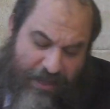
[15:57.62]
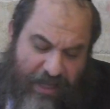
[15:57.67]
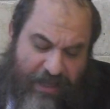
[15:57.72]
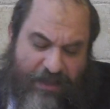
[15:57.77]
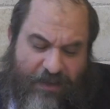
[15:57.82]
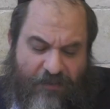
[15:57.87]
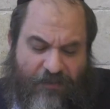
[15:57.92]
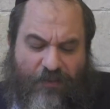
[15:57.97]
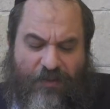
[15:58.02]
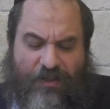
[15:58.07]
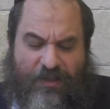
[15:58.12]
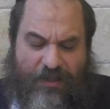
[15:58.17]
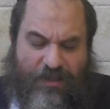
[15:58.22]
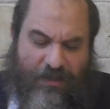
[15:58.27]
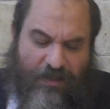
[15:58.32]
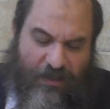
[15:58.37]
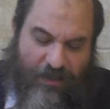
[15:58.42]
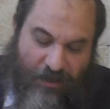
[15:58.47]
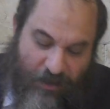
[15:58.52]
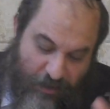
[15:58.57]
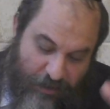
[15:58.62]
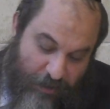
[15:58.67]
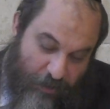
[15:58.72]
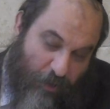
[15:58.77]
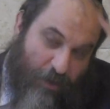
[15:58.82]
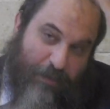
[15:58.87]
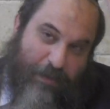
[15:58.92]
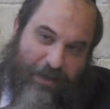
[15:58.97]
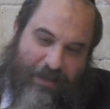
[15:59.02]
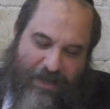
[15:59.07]
that difference. Because you're
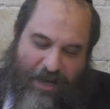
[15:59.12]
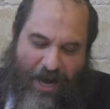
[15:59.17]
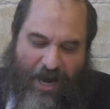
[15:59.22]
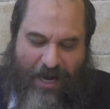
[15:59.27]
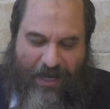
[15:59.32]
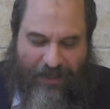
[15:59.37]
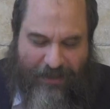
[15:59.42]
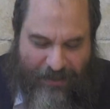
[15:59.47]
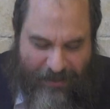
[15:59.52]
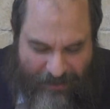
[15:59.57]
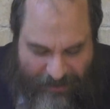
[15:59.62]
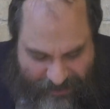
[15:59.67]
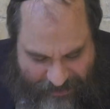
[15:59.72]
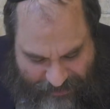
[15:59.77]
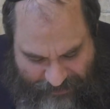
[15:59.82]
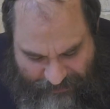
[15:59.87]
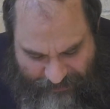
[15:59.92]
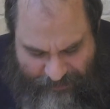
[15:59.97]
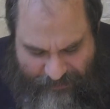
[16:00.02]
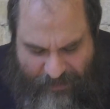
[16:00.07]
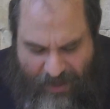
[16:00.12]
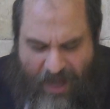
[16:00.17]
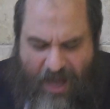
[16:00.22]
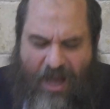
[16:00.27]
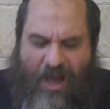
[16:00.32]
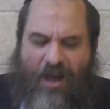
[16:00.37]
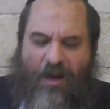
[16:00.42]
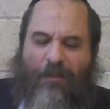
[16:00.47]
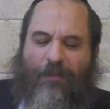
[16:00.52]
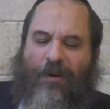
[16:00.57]
talking about God.
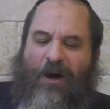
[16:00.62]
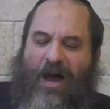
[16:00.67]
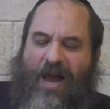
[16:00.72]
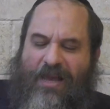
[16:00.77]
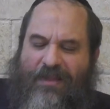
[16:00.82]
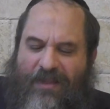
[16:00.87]
By